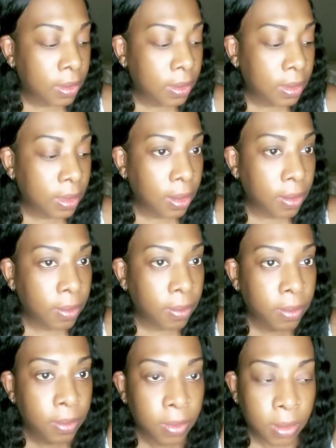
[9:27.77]
So
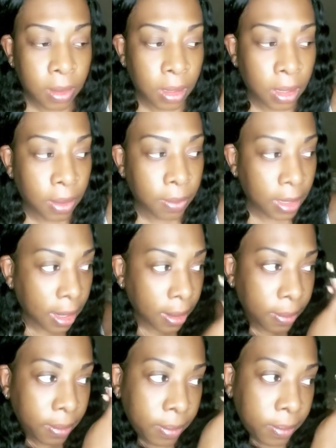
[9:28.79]
here we go.
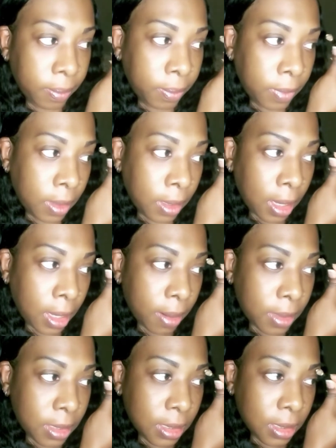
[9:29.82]
I'm
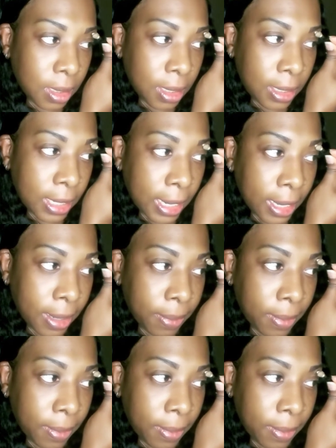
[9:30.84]
just going to dab,